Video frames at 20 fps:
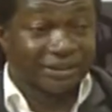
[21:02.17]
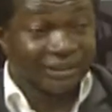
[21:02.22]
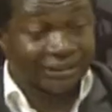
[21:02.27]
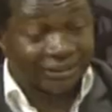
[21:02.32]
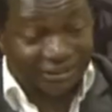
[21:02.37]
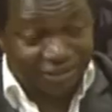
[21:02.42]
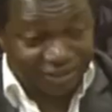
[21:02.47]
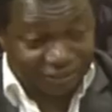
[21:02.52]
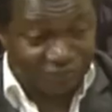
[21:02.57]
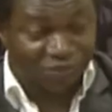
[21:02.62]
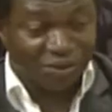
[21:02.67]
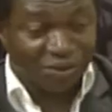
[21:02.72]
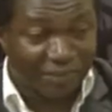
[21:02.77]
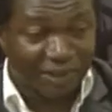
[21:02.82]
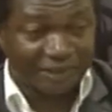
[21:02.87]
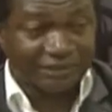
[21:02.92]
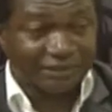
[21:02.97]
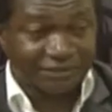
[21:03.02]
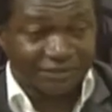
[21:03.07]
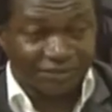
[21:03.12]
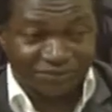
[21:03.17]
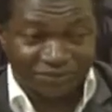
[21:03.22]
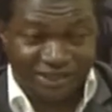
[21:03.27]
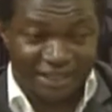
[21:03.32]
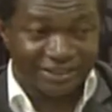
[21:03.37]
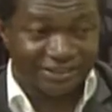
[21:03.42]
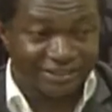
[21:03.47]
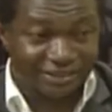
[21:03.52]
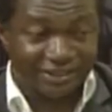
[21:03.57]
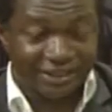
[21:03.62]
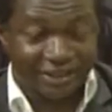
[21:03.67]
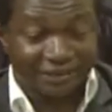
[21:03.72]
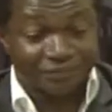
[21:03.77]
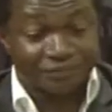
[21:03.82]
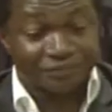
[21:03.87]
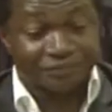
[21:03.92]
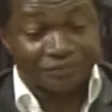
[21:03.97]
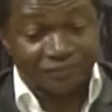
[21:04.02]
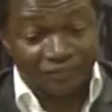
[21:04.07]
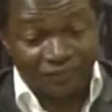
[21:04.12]
It's symptomatic of Nigeria.
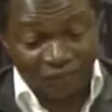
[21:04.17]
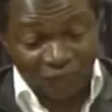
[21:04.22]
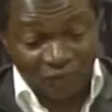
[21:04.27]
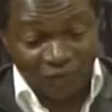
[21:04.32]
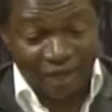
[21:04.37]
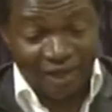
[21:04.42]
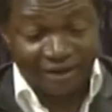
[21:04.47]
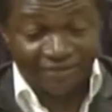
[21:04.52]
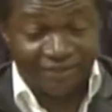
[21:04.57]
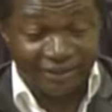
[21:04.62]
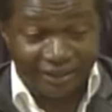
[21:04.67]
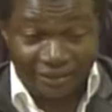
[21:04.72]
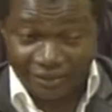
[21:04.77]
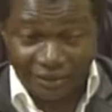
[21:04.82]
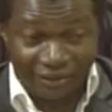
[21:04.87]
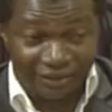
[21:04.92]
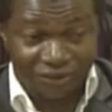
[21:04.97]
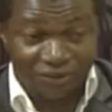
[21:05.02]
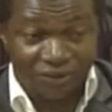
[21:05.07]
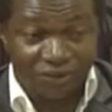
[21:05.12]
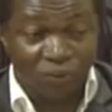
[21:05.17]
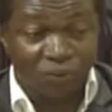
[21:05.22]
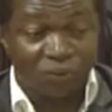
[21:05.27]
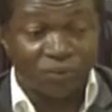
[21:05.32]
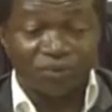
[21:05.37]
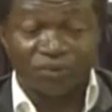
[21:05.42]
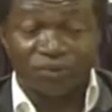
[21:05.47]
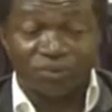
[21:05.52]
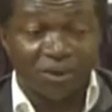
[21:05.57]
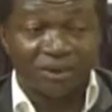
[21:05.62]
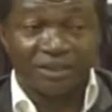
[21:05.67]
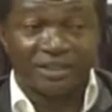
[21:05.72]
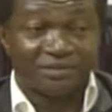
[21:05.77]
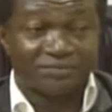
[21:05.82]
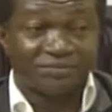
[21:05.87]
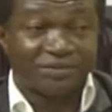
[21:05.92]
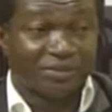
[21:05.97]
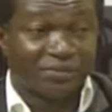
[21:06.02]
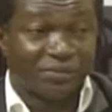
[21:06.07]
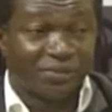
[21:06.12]
We have records, we do not
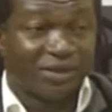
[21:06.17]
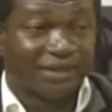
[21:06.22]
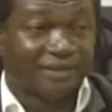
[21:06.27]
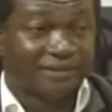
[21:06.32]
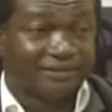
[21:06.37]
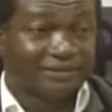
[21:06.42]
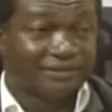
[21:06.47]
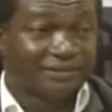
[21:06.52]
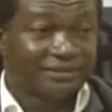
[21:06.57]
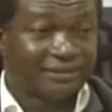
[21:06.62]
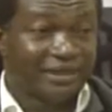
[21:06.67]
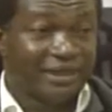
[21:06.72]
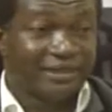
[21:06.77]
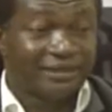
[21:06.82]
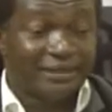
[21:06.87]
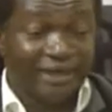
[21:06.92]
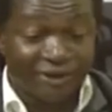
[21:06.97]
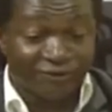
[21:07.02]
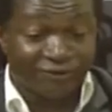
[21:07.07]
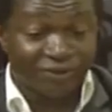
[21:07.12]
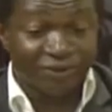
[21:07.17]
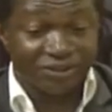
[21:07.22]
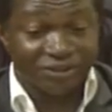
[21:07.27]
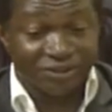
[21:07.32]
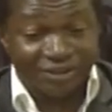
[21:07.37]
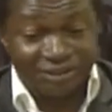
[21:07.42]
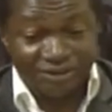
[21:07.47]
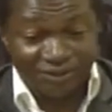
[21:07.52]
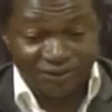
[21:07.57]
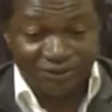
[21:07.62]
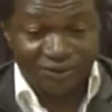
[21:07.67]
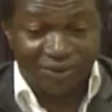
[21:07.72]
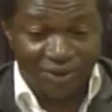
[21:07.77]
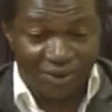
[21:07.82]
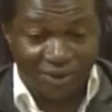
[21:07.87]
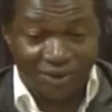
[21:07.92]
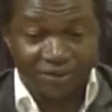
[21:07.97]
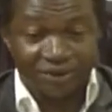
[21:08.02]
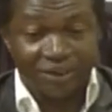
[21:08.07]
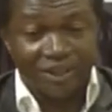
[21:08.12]
keep them well. And therefore, it's
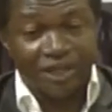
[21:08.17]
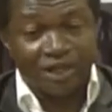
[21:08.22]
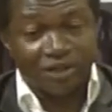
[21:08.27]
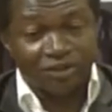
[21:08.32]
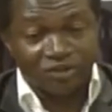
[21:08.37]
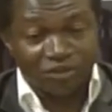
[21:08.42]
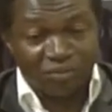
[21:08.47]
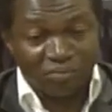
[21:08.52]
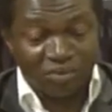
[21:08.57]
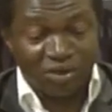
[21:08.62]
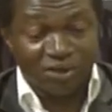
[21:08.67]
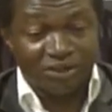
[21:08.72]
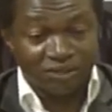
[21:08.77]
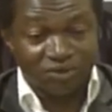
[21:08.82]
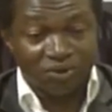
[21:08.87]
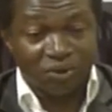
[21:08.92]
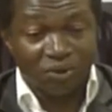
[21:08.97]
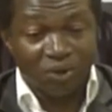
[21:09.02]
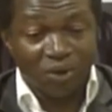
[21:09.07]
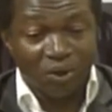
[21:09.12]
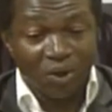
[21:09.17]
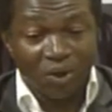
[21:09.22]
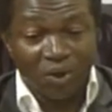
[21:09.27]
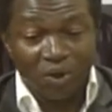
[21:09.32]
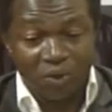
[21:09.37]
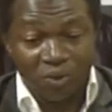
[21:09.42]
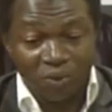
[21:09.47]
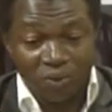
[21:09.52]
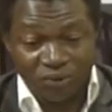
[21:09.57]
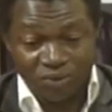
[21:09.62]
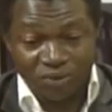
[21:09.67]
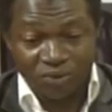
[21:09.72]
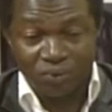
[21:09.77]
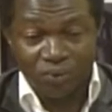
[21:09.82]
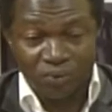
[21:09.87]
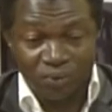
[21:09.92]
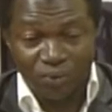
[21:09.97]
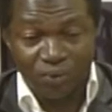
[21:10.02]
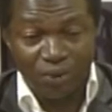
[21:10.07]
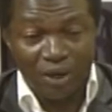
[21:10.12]
difficult to monitor who
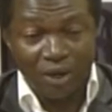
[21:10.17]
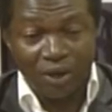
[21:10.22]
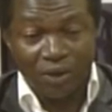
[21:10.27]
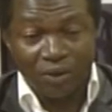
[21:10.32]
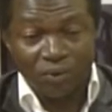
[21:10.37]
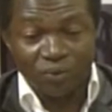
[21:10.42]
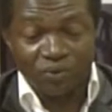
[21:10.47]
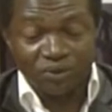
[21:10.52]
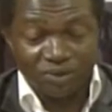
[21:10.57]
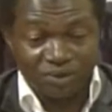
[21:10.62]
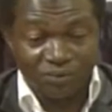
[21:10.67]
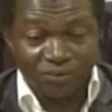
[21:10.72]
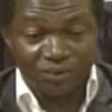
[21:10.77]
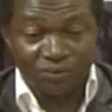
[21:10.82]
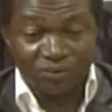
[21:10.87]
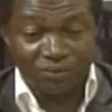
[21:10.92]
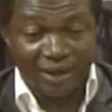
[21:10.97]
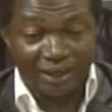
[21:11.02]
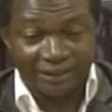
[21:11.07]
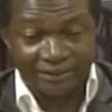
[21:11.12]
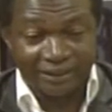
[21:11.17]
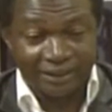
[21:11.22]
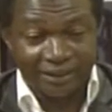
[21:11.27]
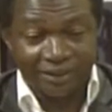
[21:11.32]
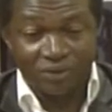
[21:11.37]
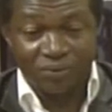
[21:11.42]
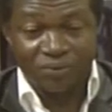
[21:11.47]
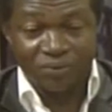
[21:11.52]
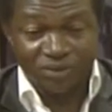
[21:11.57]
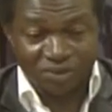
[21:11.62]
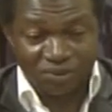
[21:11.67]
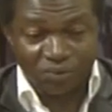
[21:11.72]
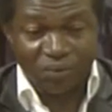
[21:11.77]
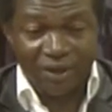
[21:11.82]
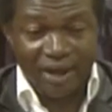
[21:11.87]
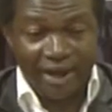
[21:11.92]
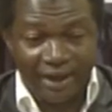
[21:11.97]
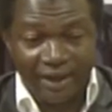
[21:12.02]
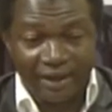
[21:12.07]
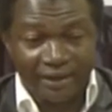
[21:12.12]
is doing what, who is
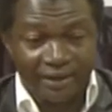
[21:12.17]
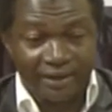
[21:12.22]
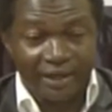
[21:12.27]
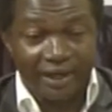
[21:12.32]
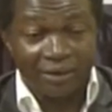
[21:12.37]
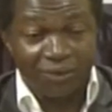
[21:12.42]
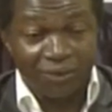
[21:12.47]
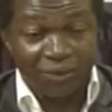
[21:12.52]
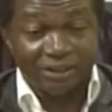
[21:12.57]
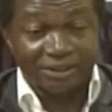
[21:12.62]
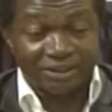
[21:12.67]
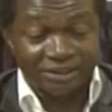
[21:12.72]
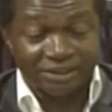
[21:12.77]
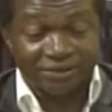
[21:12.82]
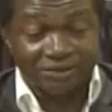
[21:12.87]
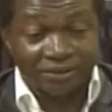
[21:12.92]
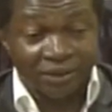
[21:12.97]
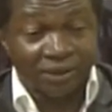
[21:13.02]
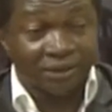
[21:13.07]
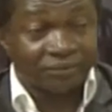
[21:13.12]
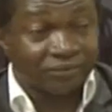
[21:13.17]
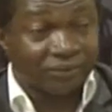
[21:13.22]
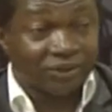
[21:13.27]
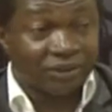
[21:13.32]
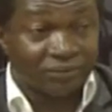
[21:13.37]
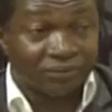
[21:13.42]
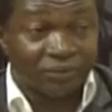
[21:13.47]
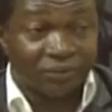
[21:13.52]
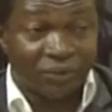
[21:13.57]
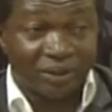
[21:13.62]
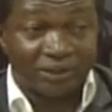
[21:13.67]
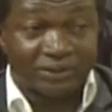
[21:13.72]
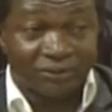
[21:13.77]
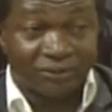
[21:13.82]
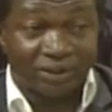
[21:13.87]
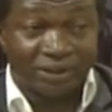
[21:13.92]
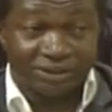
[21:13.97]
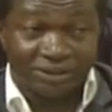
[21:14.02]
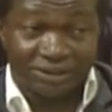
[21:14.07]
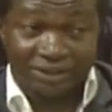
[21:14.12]
where, and what
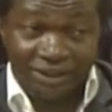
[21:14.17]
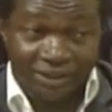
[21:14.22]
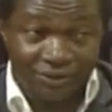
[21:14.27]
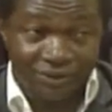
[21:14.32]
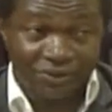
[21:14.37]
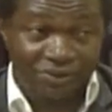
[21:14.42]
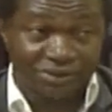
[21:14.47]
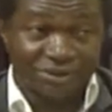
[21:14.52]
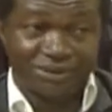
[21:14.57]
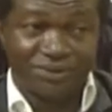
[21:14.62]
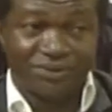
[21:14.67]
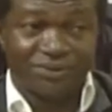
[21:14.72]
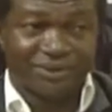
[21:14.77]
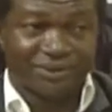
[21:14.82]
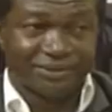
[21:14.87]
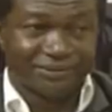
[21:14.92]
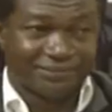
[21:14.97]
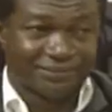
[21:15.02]
is he or she doing.